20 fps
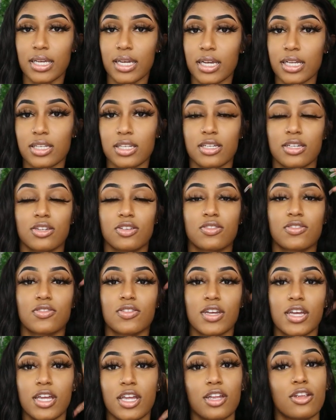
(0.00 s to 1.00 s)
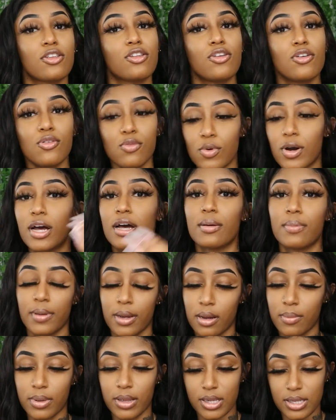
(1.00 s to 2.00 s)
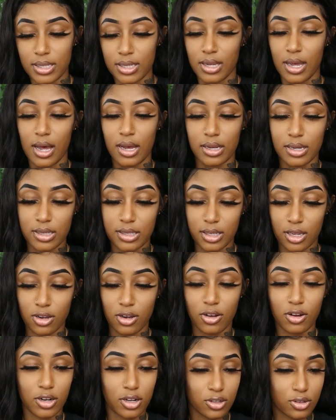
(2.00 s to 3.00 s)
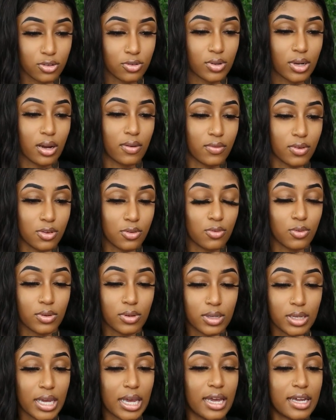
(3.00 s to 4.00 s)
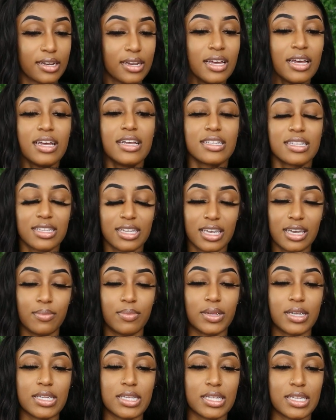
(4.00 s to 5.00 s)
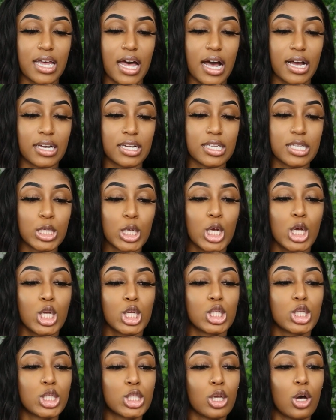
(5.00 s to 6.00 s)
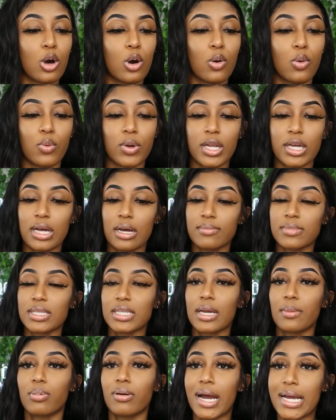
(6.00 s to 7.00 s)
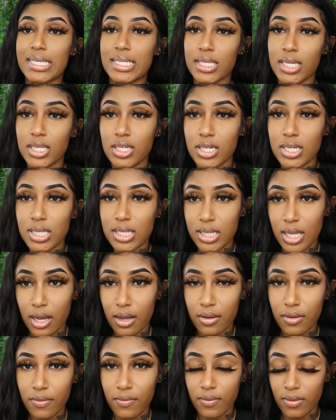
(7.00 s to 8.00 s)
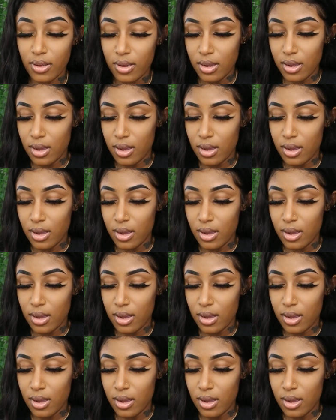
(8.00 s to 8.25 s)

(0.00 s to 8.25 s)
in the industry, you want a pair of Balenciagas, and you're going to do whatever you can to get Balenciagas. So when it comes to like pricing your stuff,